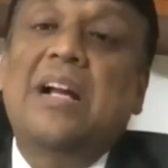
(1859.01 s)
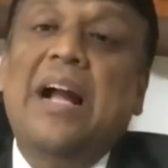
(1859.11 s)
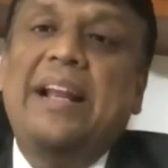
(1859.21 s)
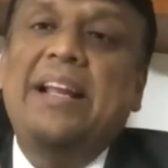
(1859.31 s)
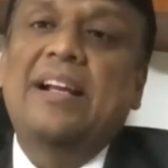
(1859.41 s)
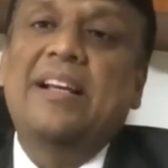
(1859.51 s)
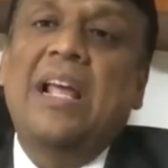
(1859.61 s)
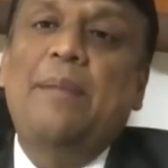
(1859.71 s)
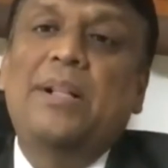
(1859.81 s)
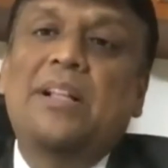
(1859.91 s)
guiding
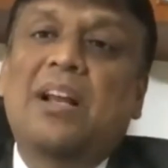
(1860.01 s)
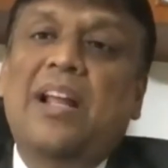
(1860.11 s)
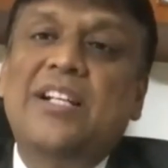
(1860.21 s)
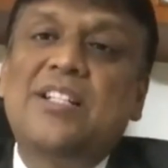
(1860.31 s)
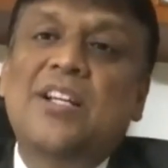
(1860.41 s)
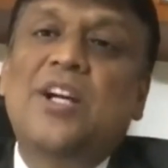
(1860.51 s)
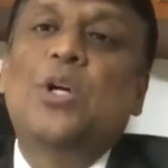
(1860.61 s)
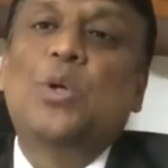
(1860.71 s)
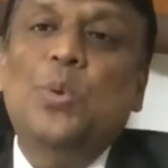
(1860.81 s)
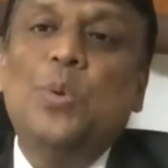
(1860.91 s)
helping the clients
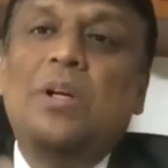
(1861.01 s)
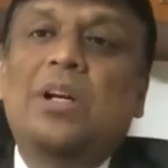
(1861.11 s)
to